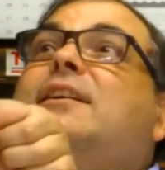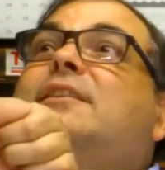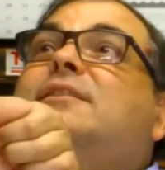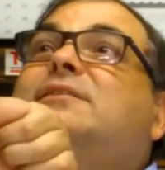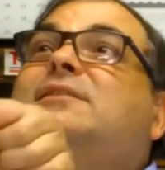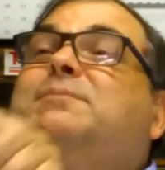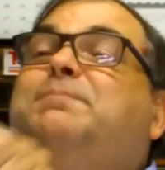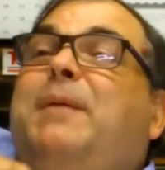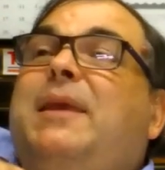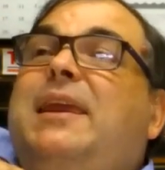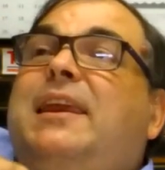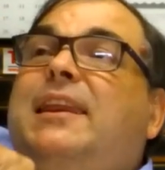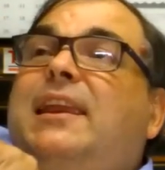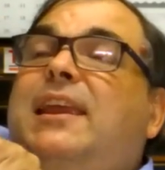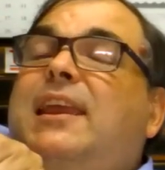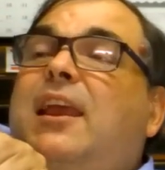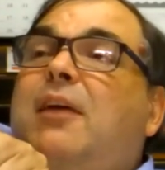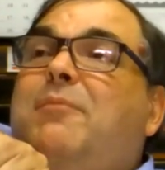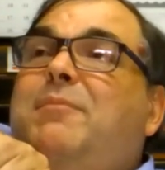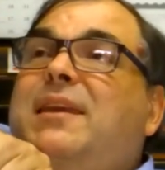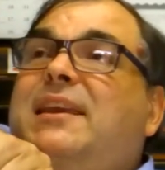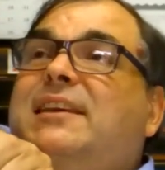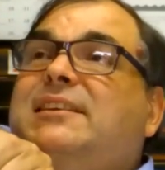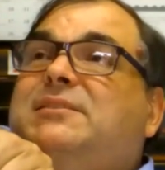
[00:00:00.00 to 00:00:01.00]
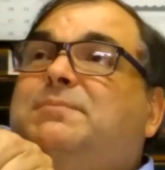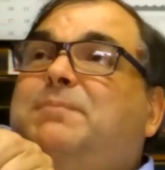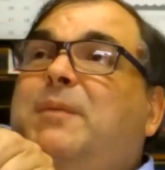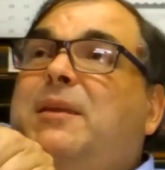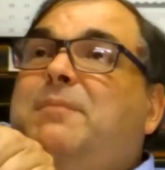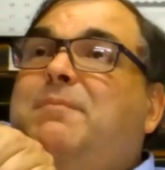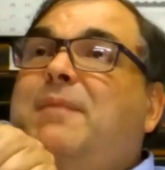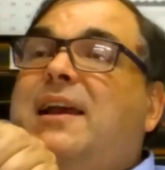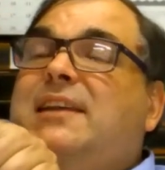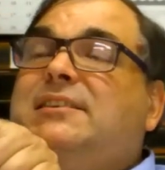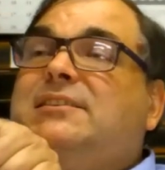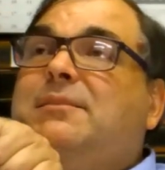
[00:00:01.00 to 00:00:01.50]
Speedy, Amiga
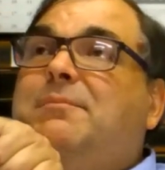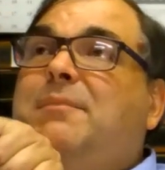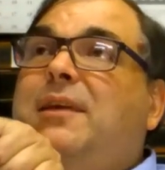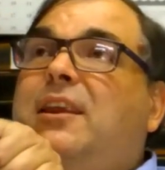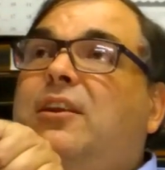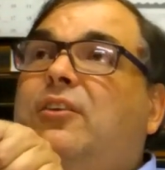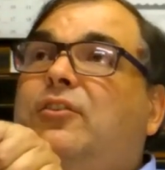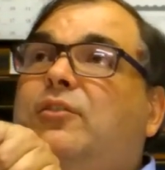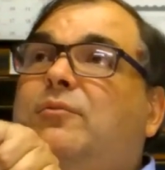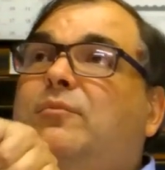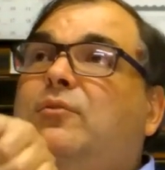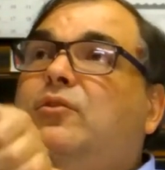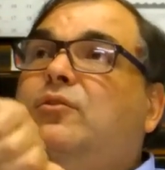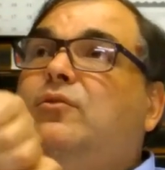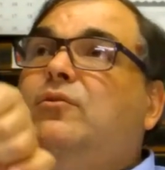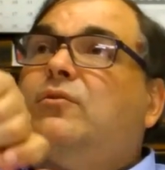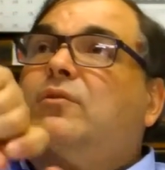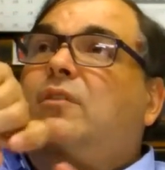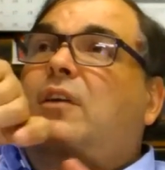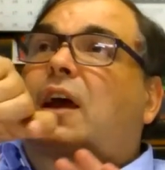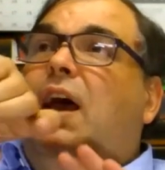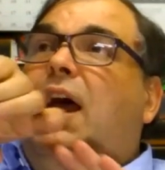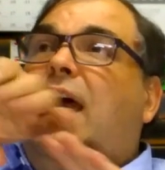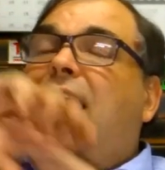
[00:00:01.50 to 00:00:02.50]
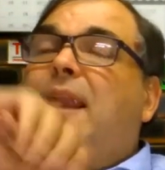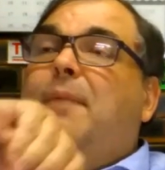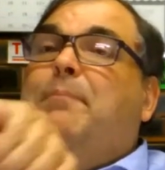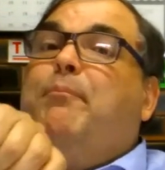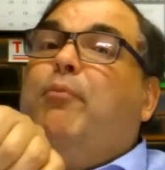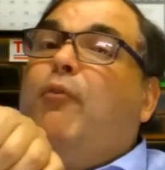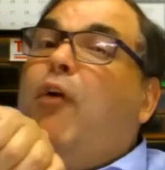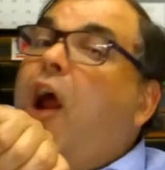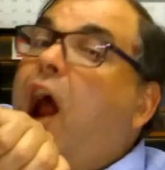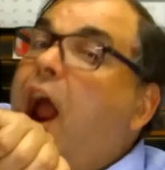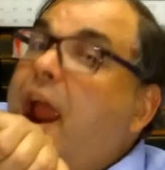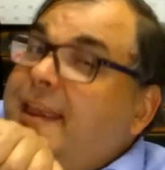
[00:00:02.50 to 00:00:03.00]
Speedmaster Man on the Moon. I had a
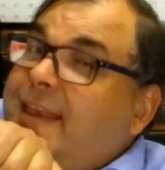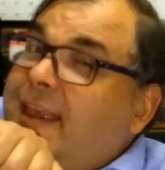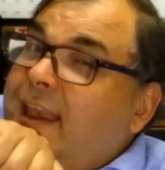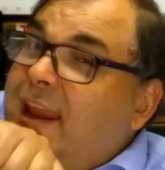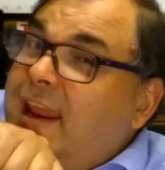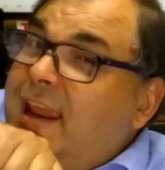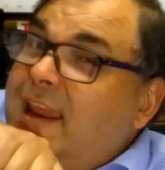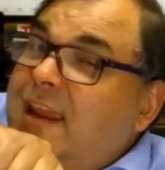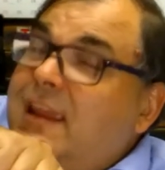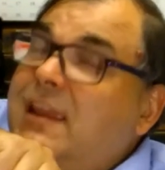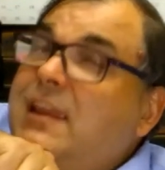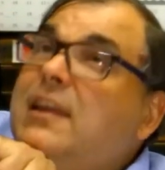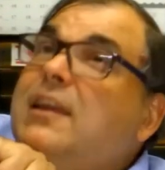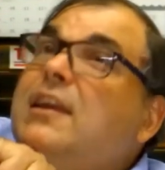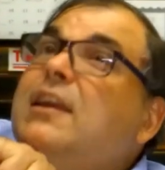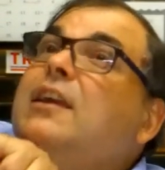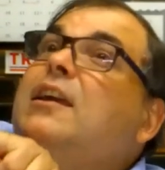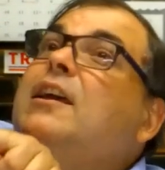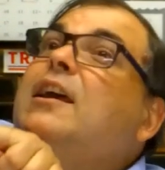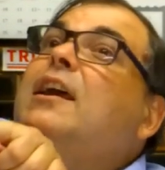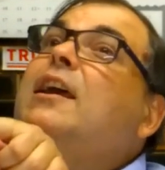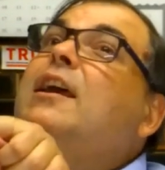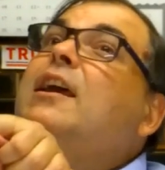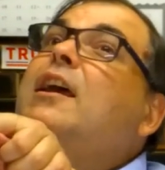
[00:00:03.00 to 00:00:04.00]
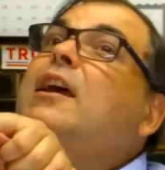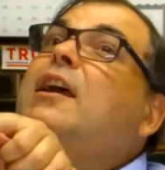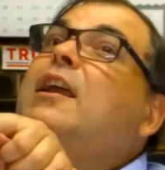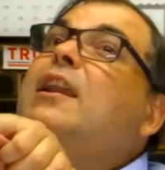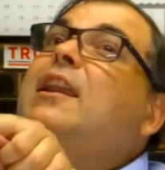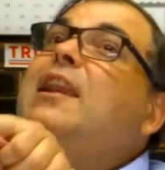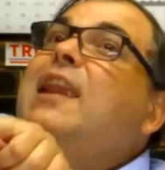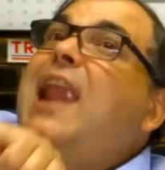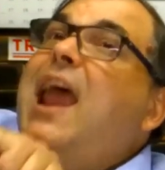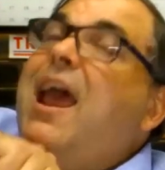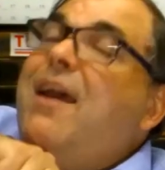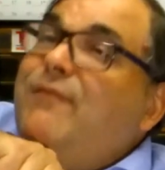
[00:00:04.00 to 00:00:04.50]
Breitling
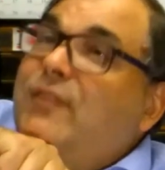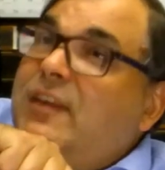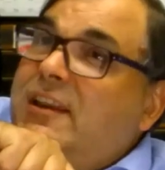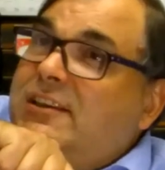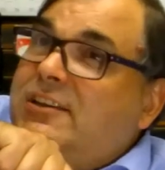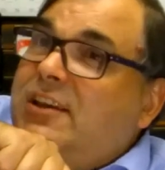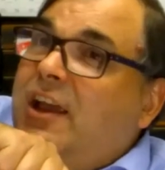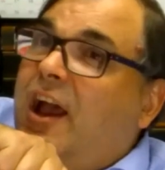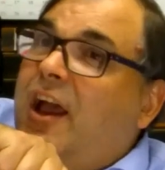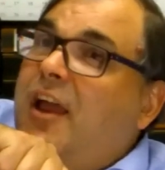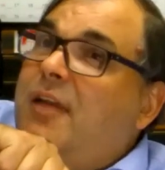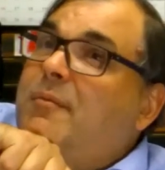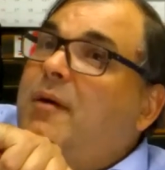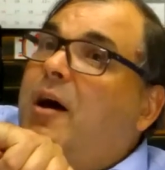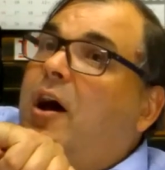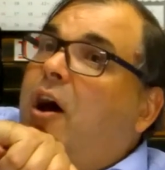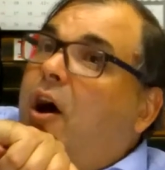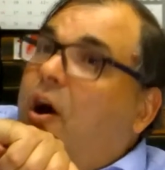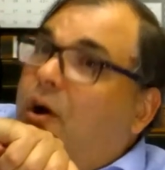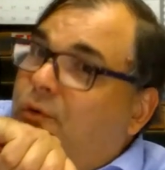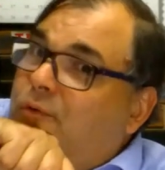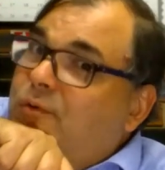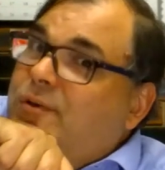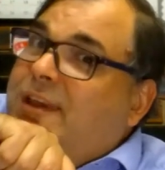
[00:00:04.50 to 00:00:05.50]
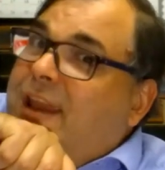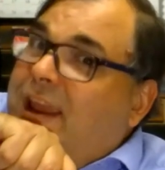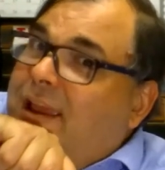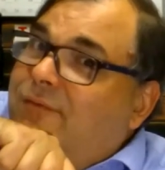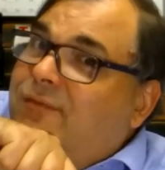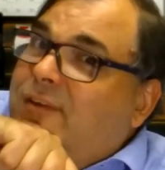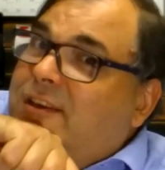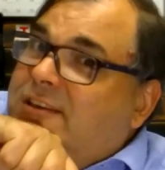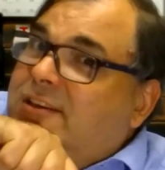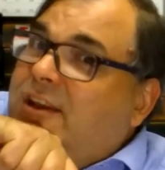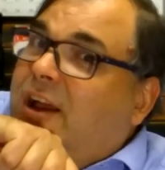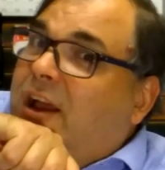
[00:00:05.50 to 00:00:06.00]
Navi Timer, old
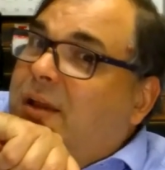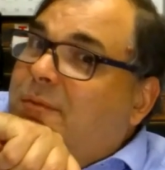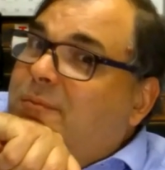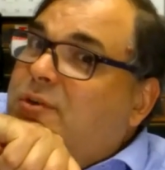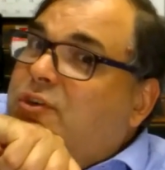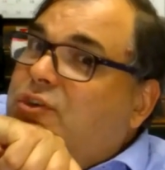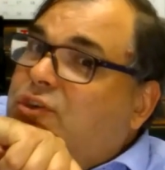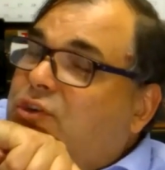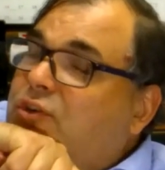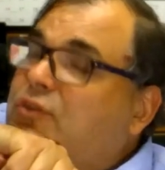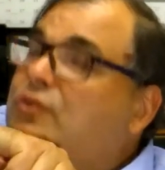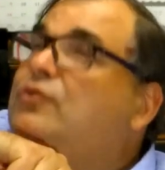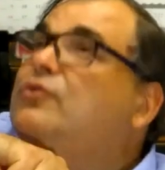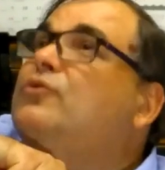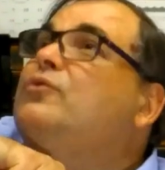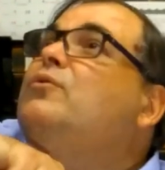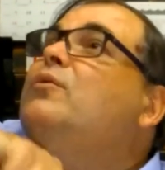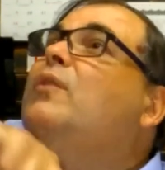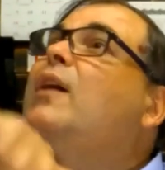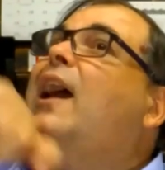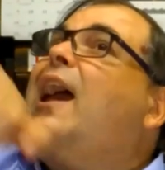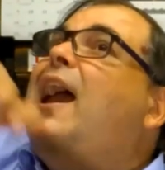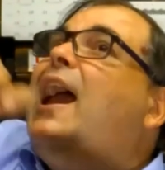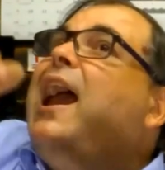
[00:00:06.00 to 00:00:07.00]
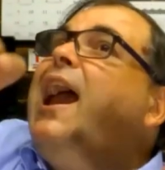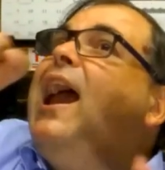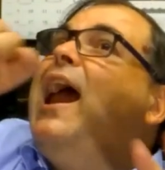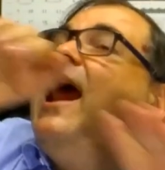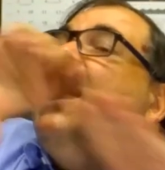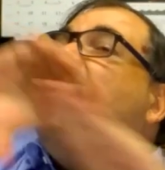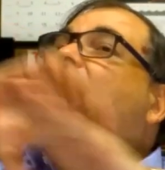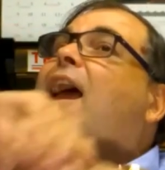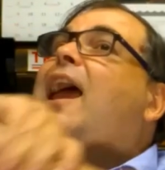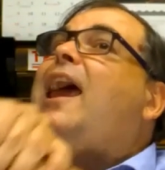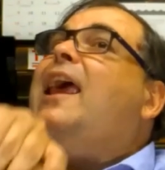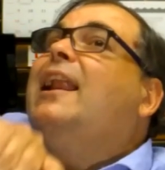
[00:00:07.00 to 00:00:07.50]
Navi Timer 2.
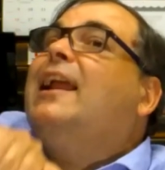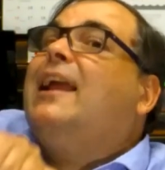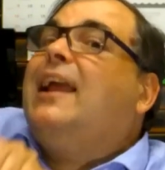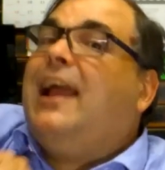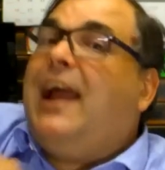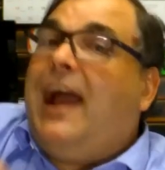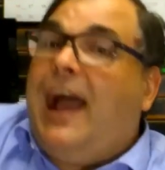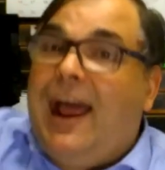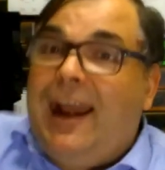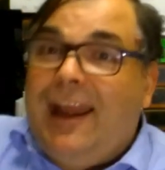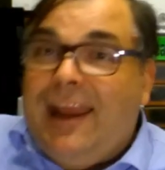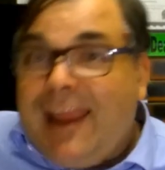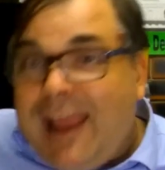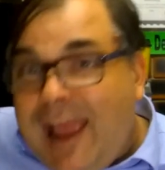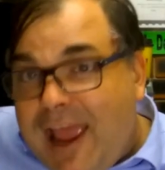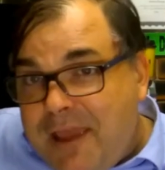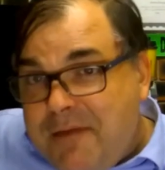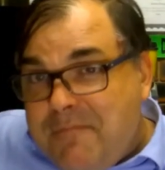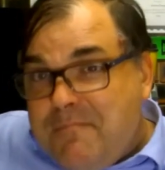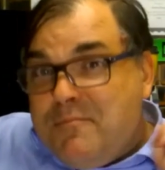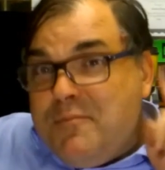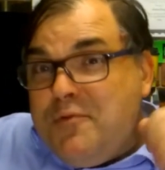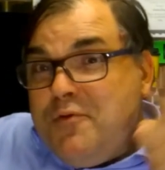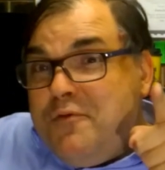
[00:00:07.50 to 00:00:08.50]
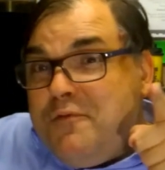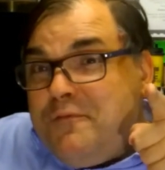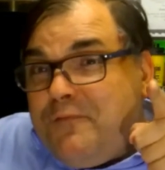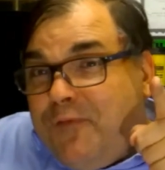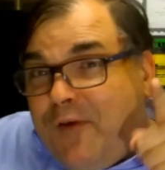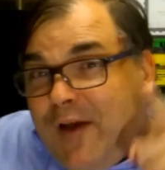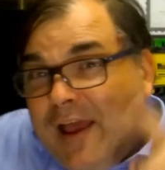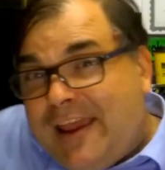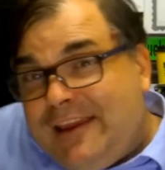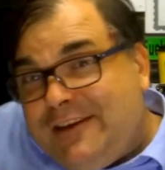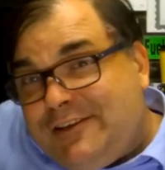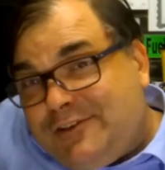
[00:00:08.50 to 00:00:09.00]
And I had a Cartier
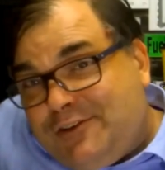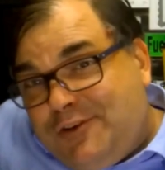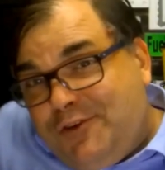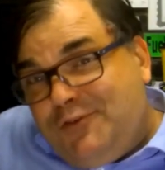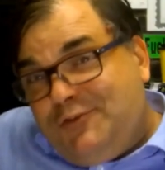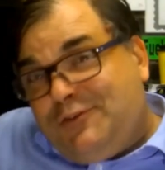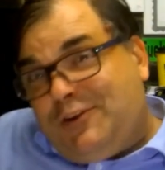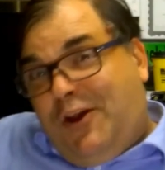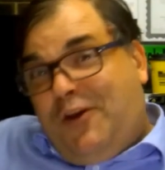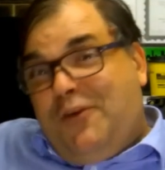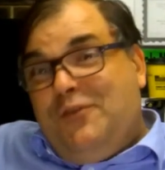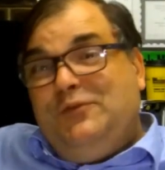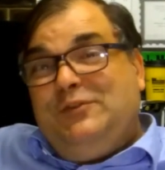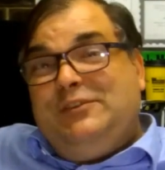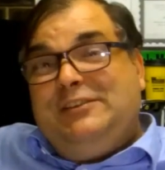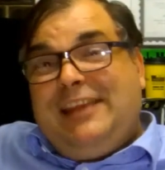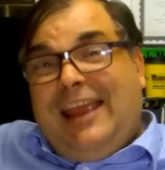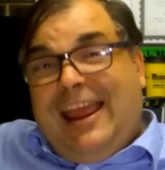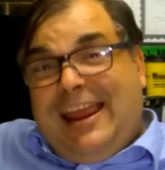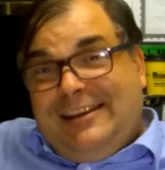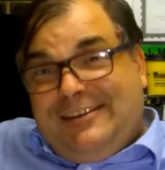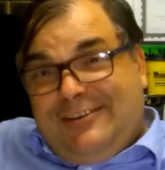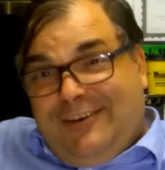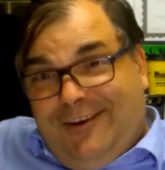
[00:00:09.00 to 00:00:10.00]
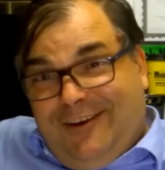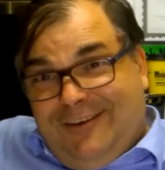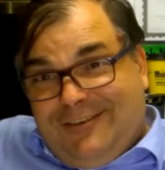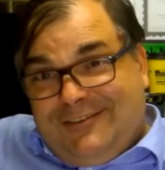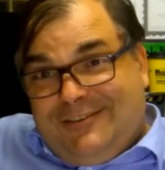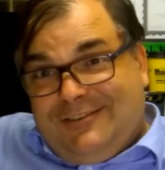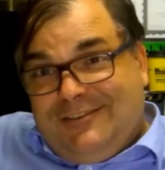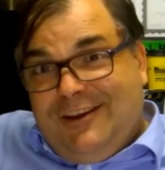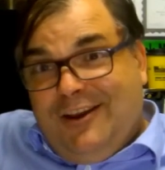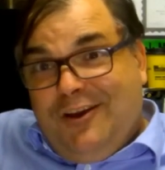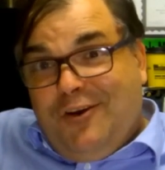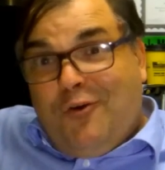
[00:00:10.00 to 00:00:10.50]
Moonphase two-tone
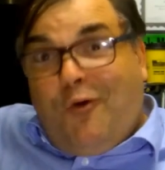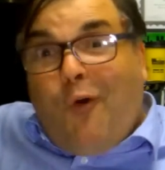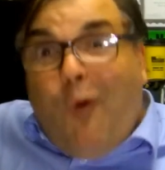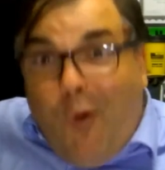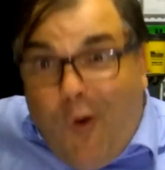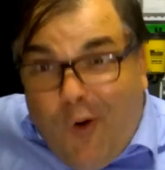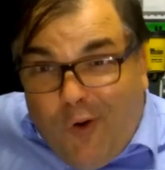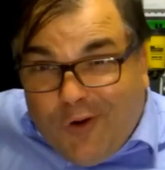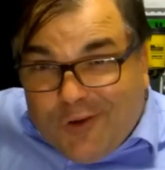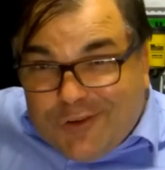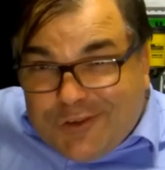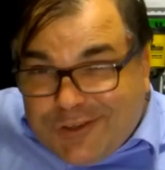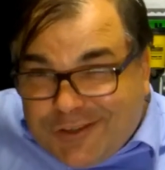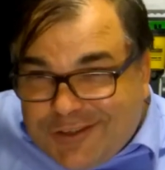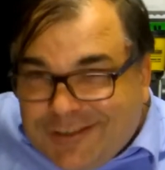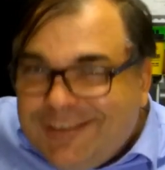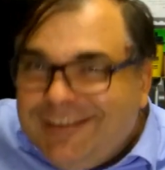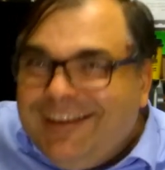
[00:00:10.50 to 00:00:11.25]
Santos. Quartz.